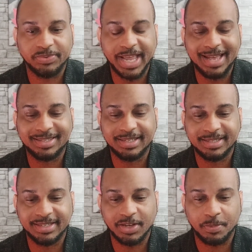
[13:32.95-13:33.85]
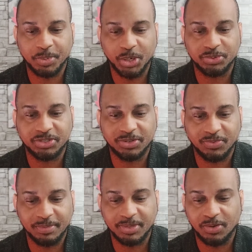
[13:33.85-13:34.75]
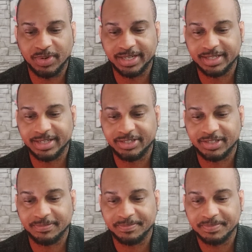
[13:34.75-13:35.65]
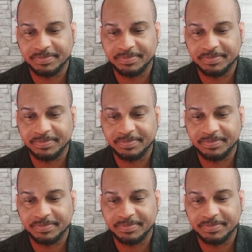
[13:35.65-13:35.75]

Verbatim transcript: on the SEC's approach to crypto regulation.